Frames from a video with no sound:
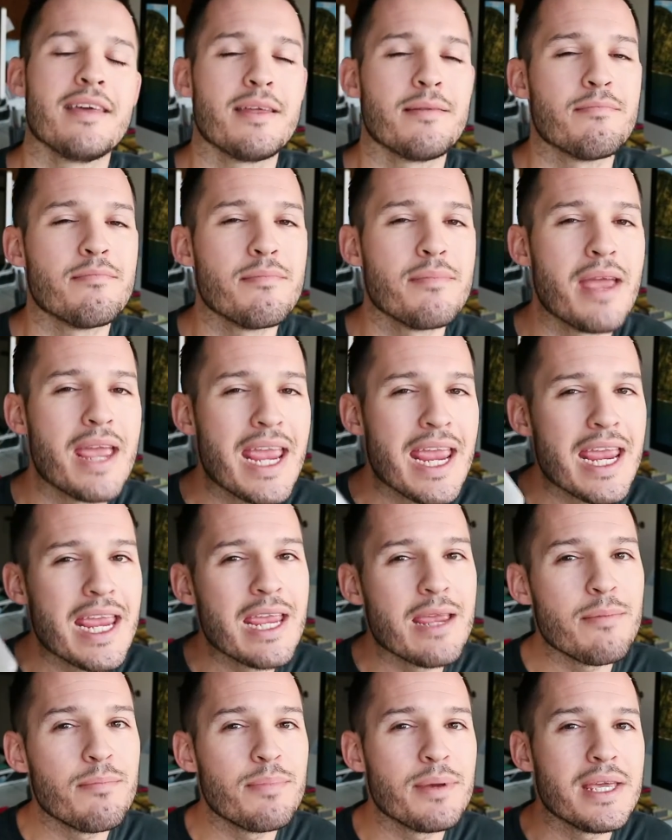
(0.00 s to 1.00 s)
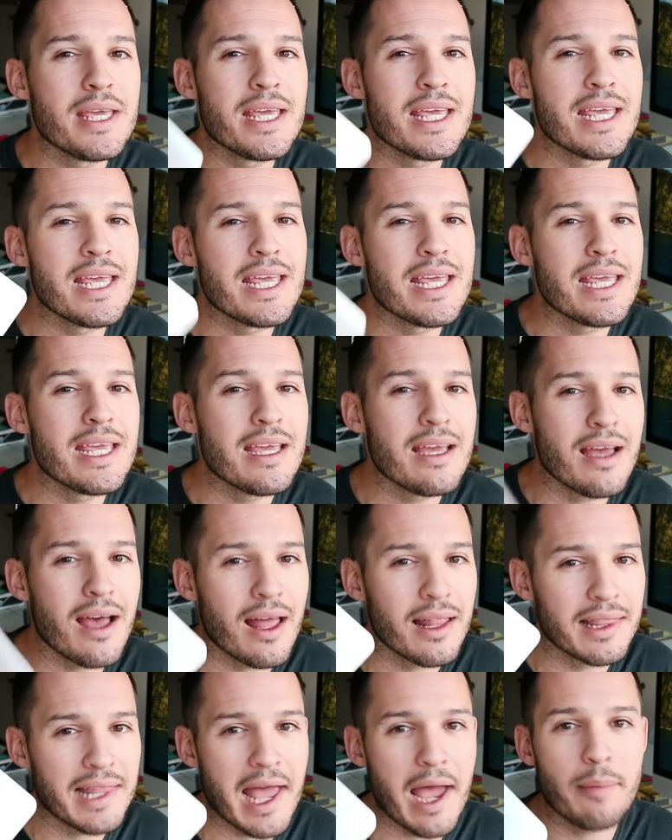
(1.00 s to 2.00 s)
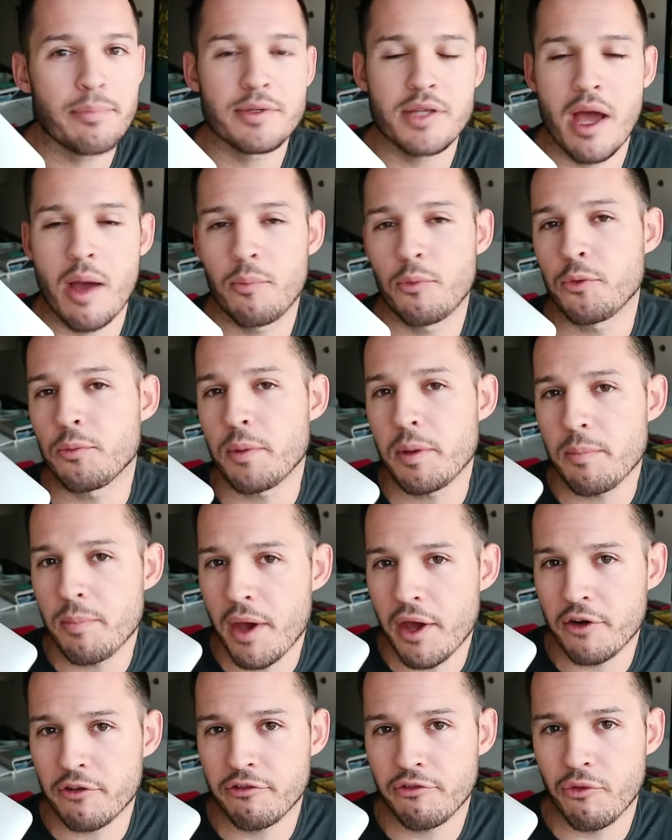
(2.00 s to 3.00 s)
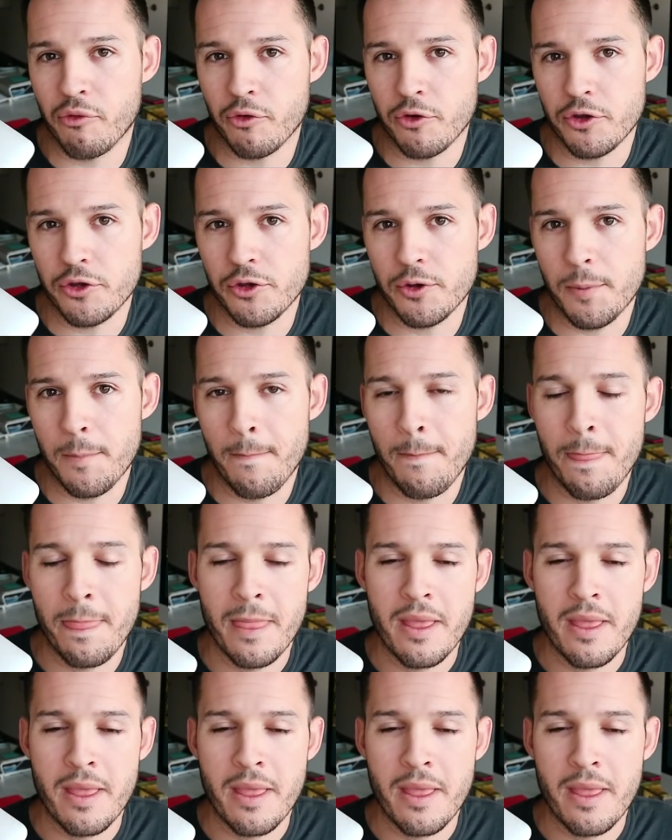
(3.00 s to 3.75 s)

Then maybe a laptop would be better for you.